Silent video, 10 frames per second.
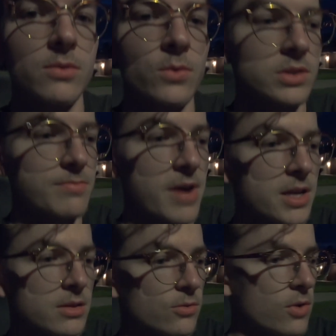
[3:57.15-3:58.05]
ones
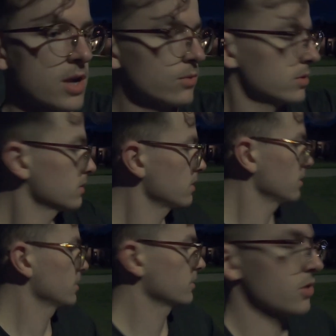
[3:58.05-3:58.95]
back in the right one
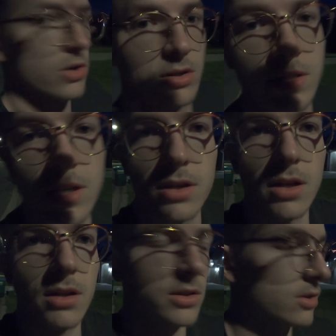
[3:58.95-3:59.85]
so you can see it
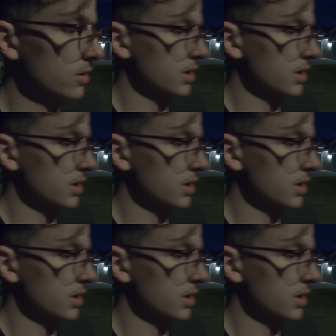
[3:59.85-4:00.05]
now that it's dark